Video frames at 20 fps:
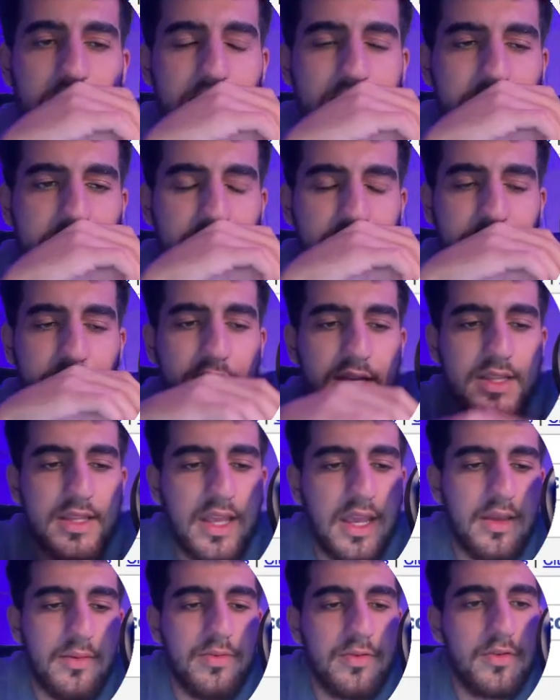The way
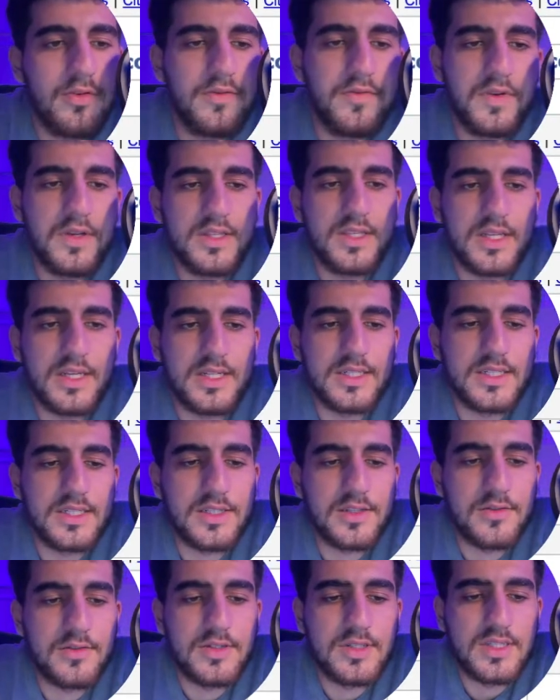they prove it is
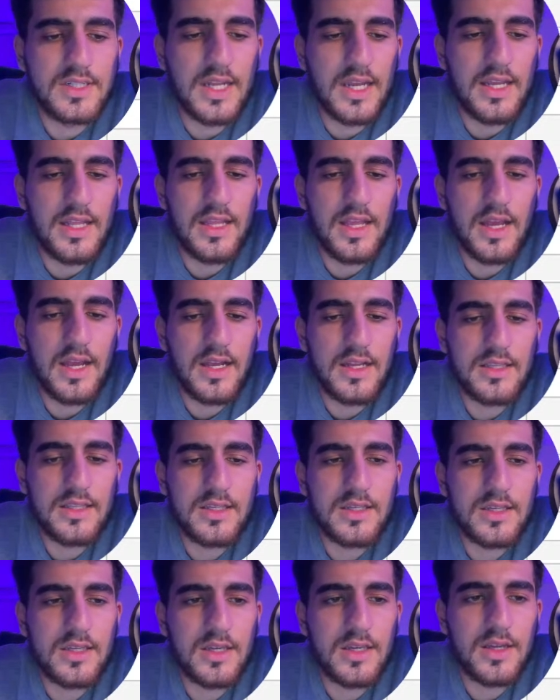to say
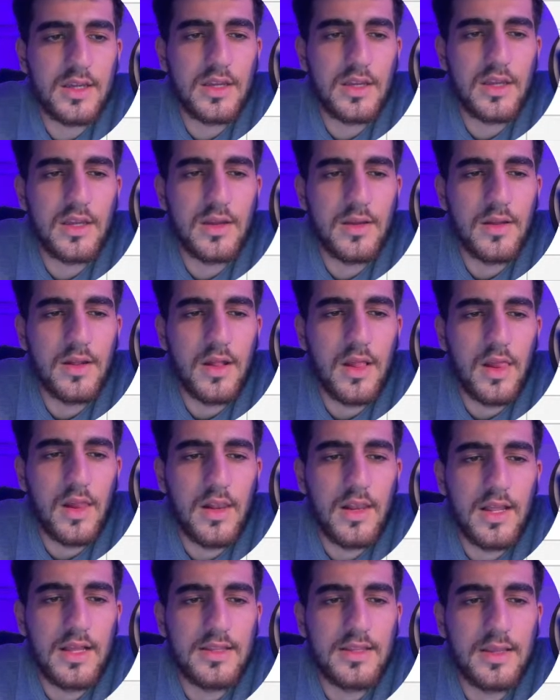that
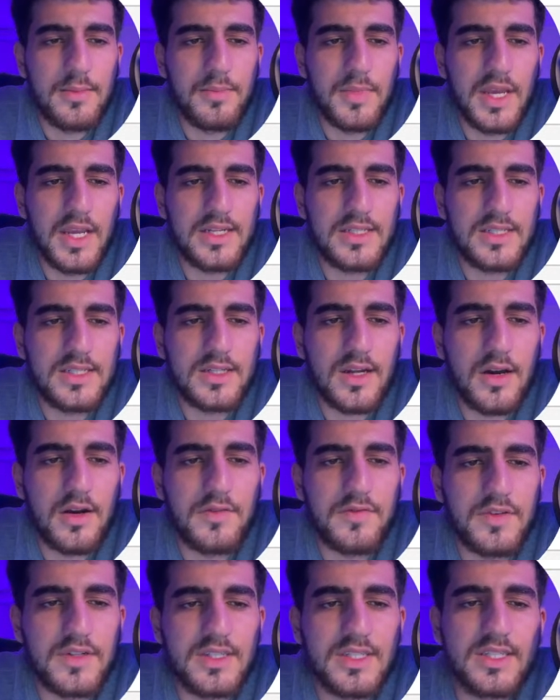let the mix
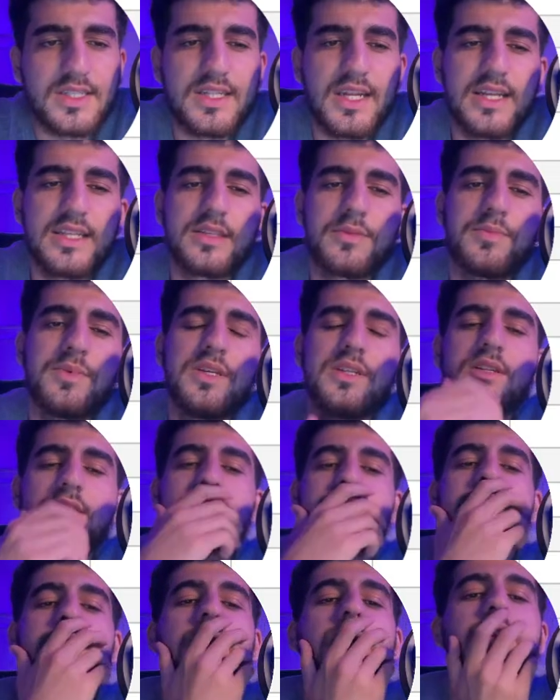of a set be the
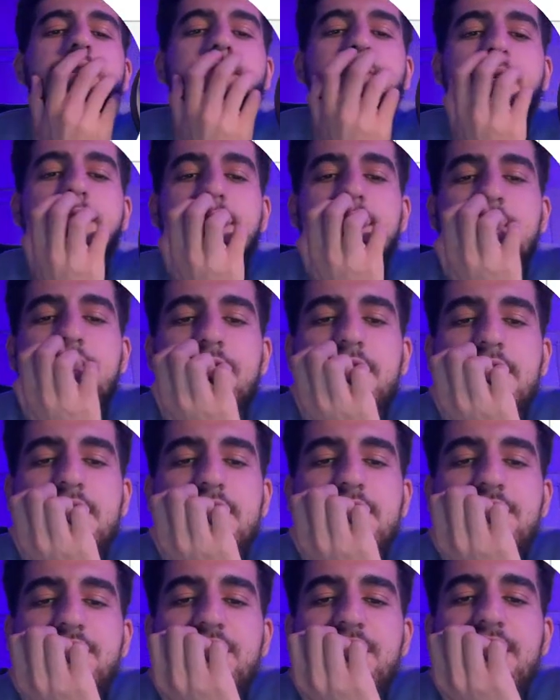smallest positive
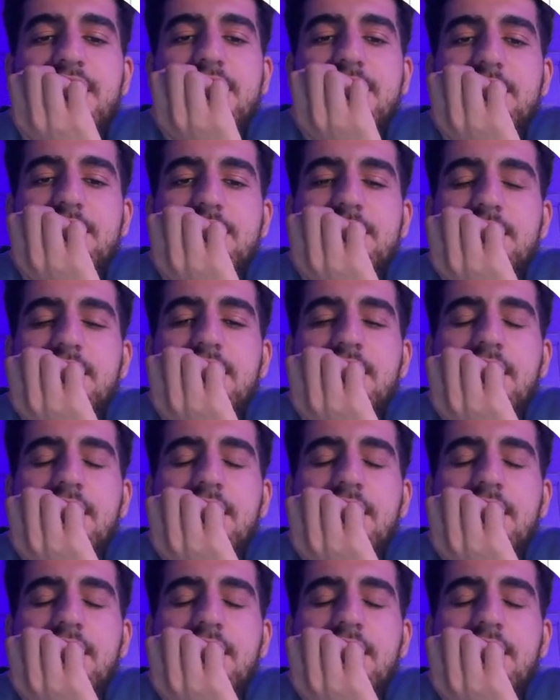integer that does not